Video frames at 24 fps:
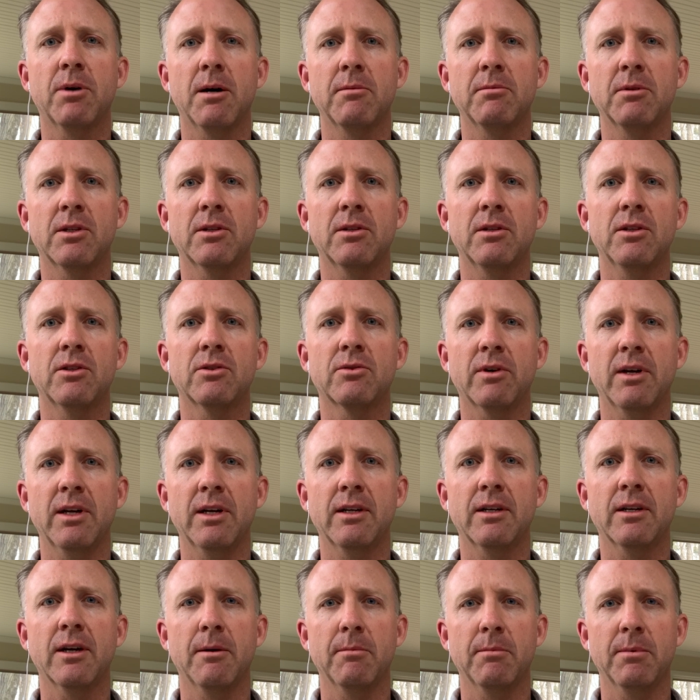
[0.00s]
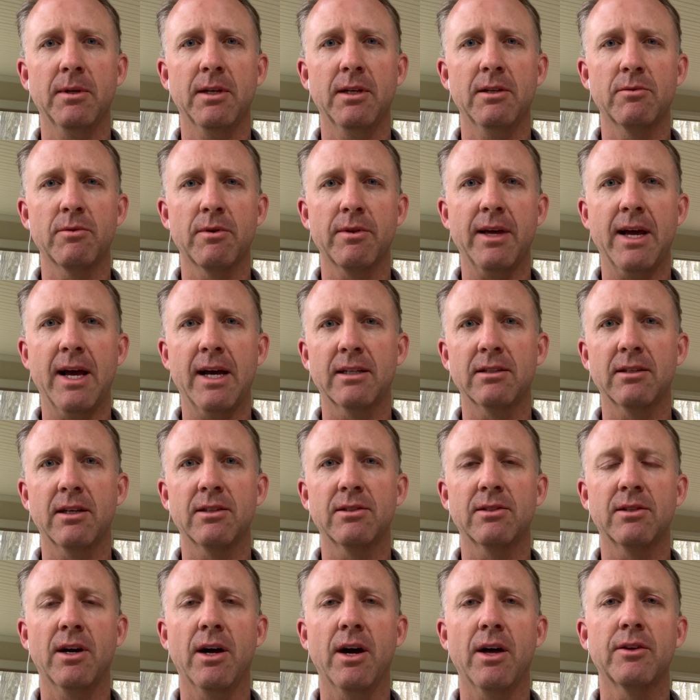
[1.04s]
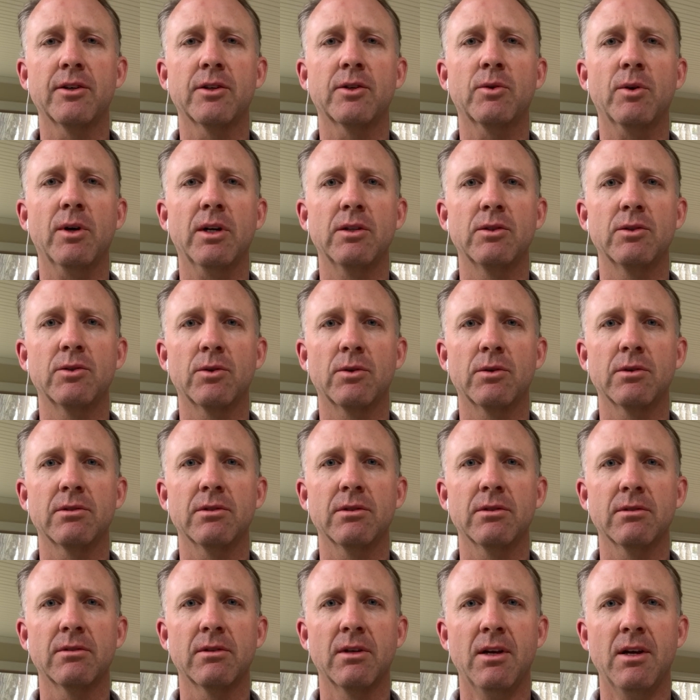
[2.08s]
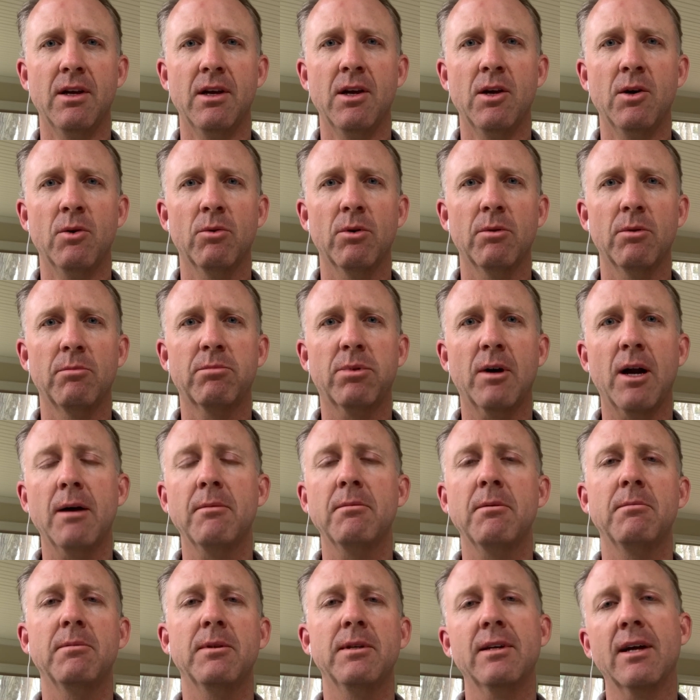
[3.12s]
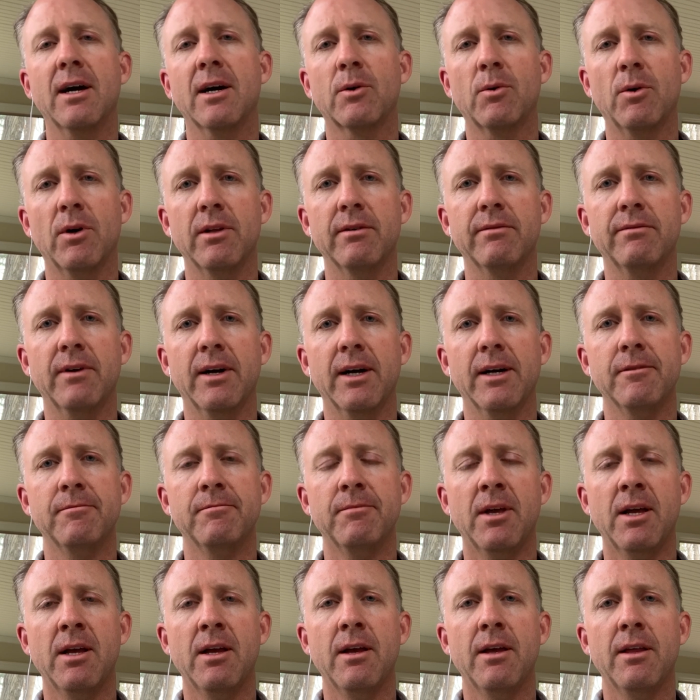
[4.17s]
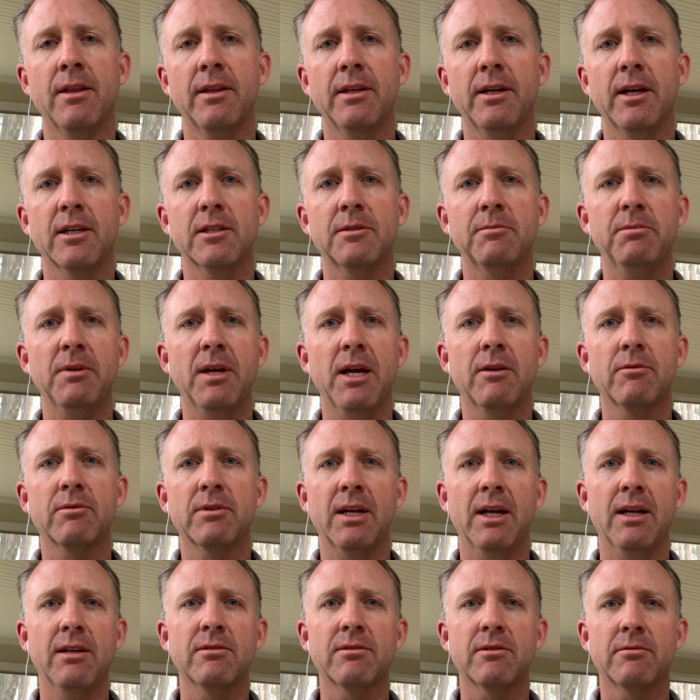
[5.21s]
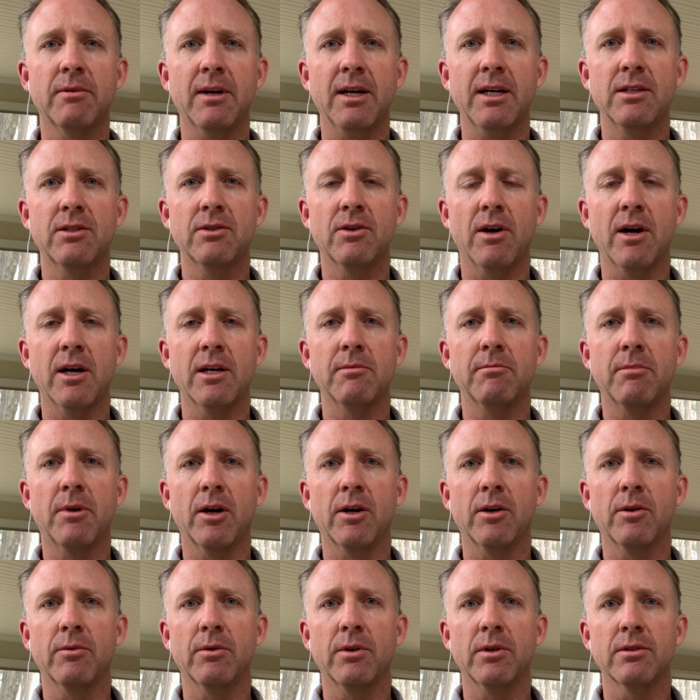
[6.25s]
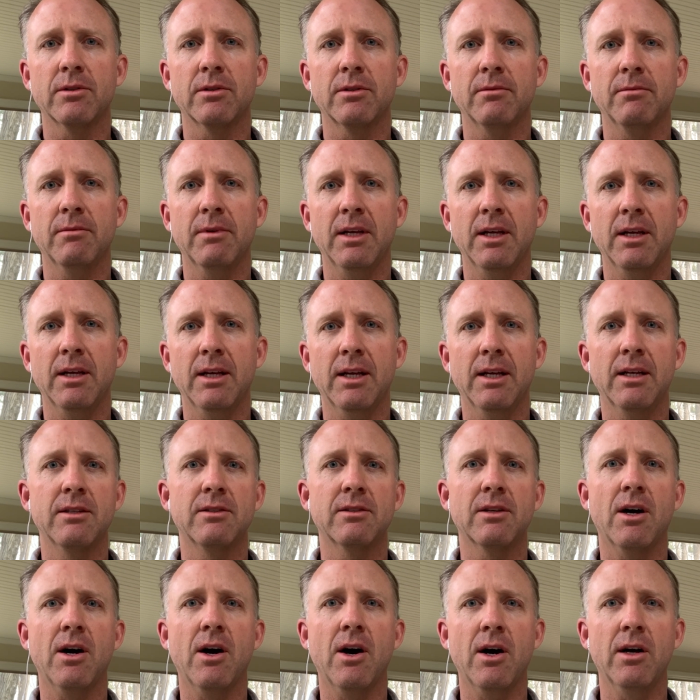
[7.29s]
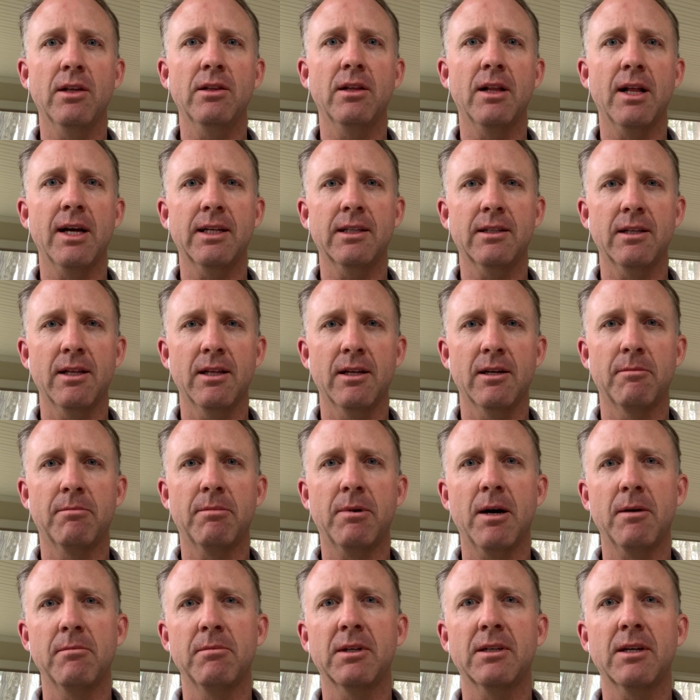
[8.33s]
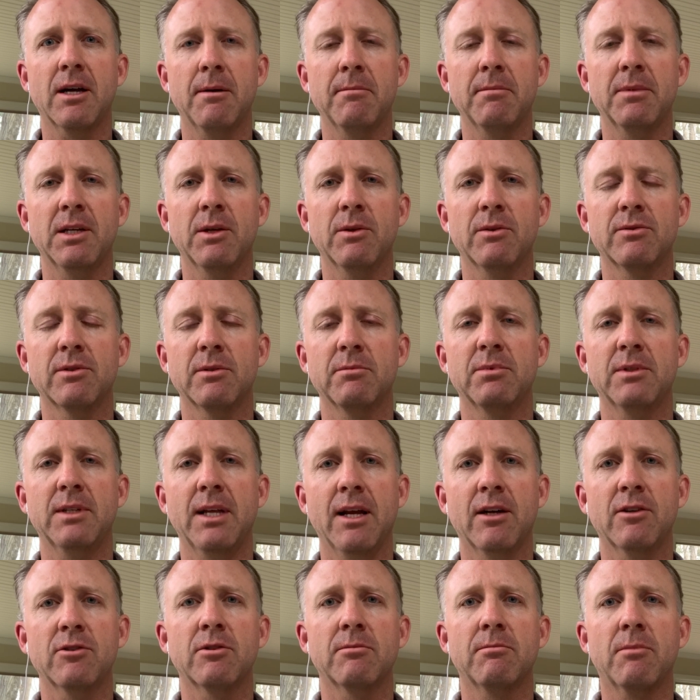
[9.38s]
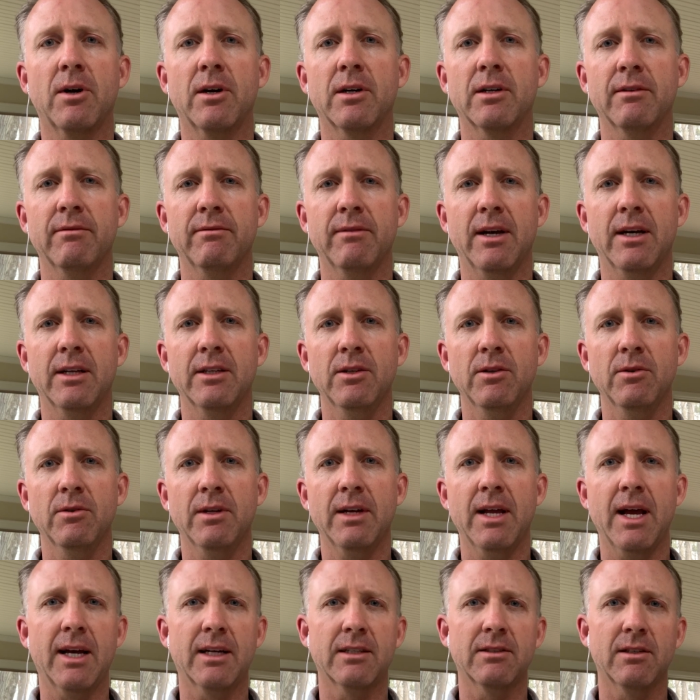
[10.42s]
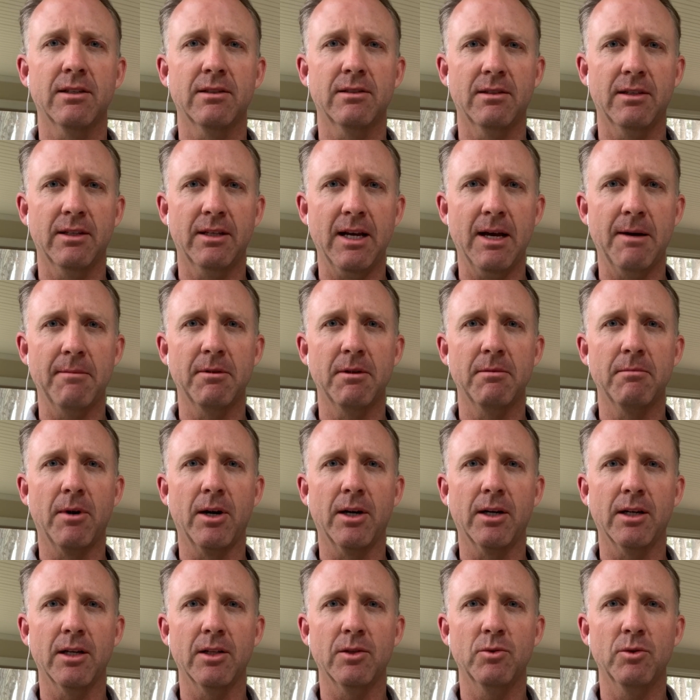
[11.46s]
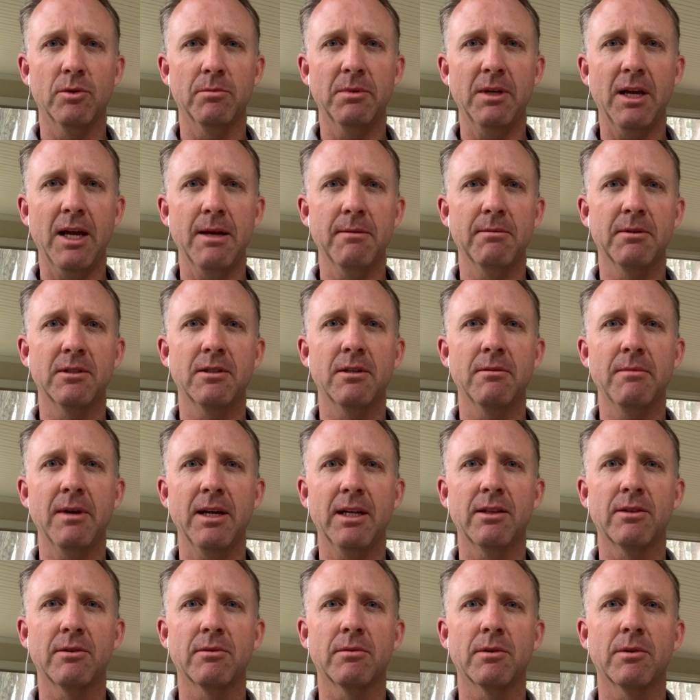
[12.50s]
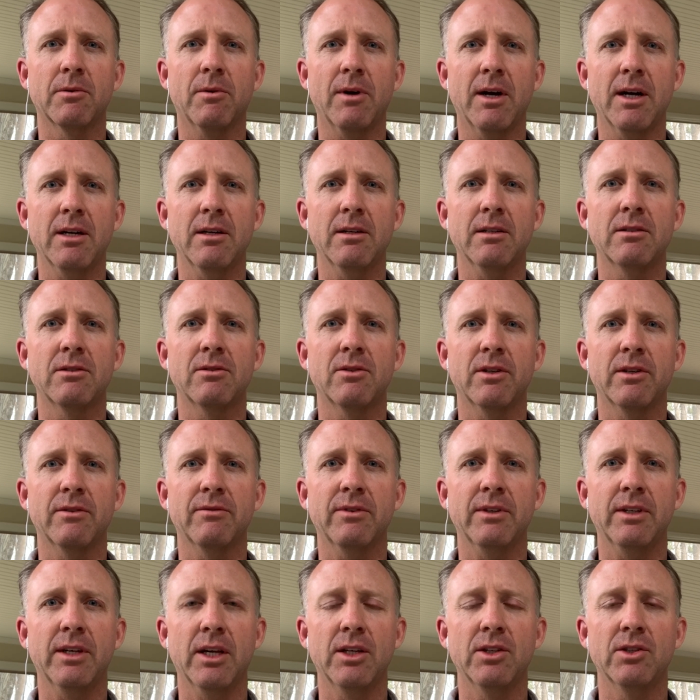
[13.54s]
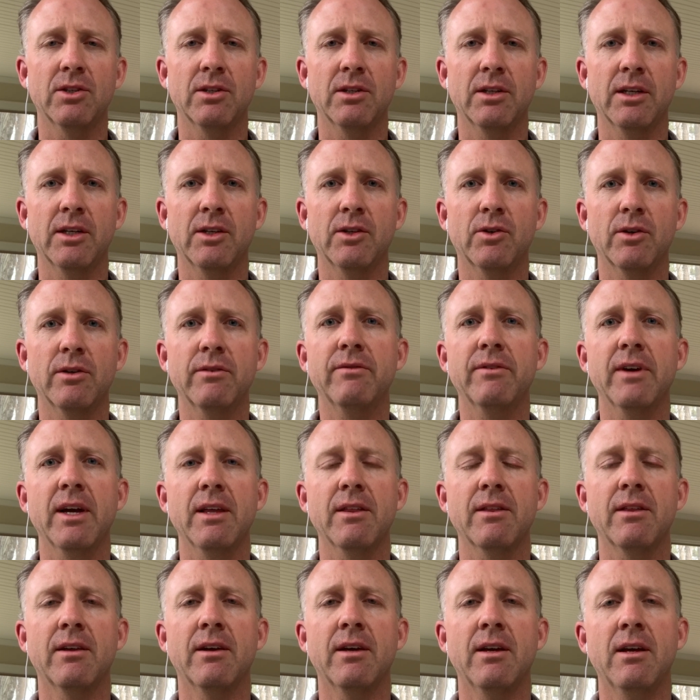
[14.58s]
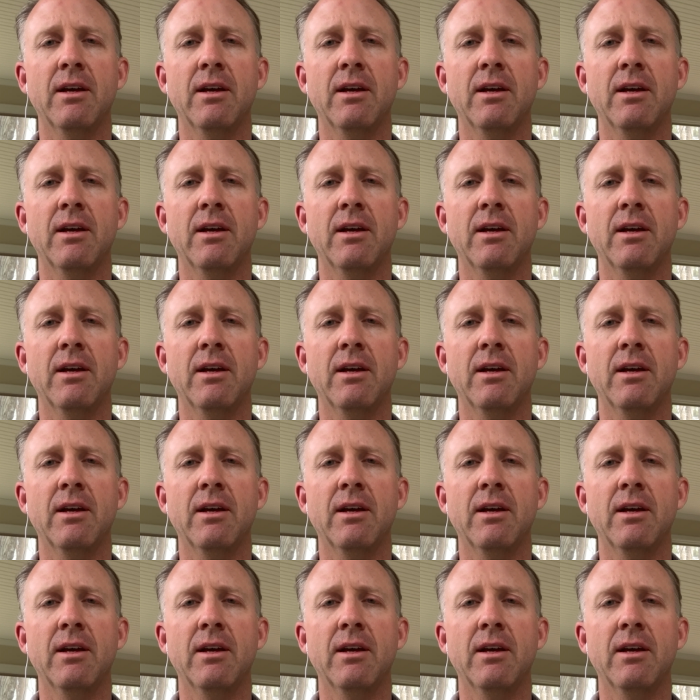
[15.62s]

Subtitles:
publicly traded companies with access to other credit sources will probably not qualify. The SBA retains the right to audit borrowers. It is unlikely that a public company with substantial market value and access to capital markets will be able to make the required certification in good faith,